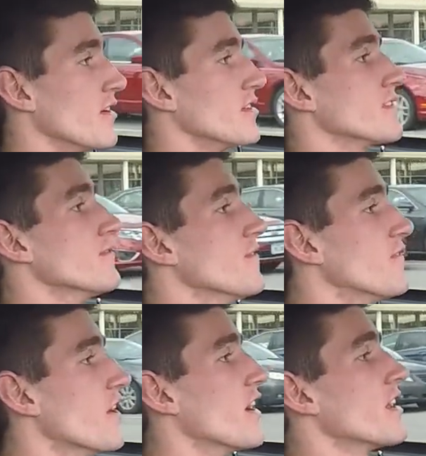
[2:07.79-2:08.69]
and some
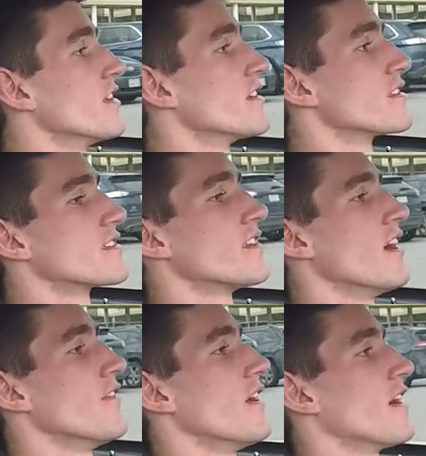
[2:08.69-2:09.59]
funny
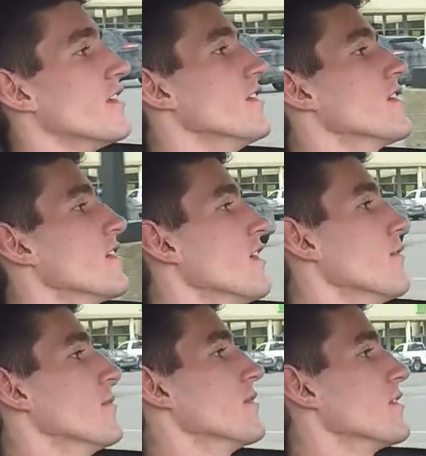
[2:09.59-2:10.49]
stuff, you can
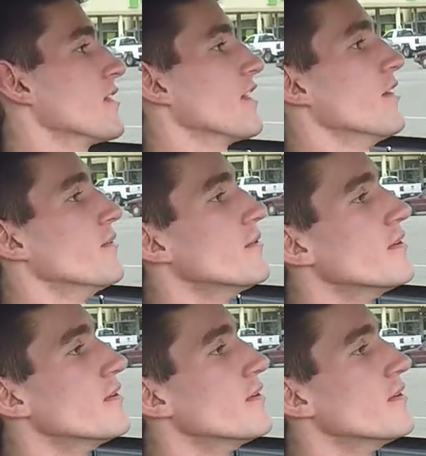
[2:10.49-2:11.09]
go, you can go.